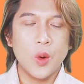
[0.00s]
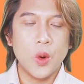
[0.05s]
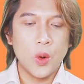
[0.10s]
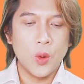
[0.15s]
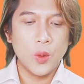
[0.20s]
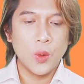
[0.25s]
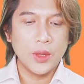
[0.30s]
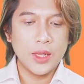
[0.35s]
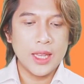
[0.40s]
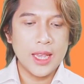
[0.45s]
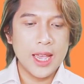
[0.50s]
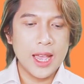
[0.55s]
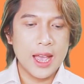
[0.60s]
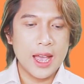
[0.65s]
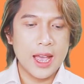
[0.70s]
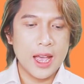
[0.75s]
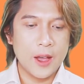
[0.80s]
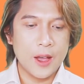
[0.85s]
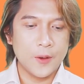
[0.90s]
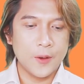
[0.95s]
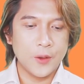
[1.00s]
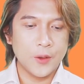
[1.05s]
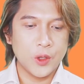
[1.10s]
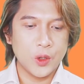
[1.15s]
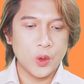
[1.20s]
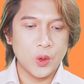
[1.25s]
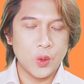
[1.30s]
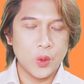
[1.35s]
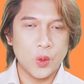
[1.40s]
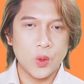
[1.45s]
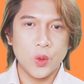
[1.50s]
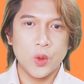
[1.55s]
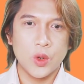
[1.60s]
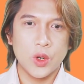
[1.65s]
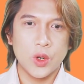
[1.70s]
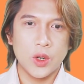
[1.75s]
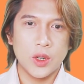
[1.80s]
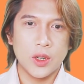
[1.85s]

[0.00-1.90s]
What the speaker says: only have to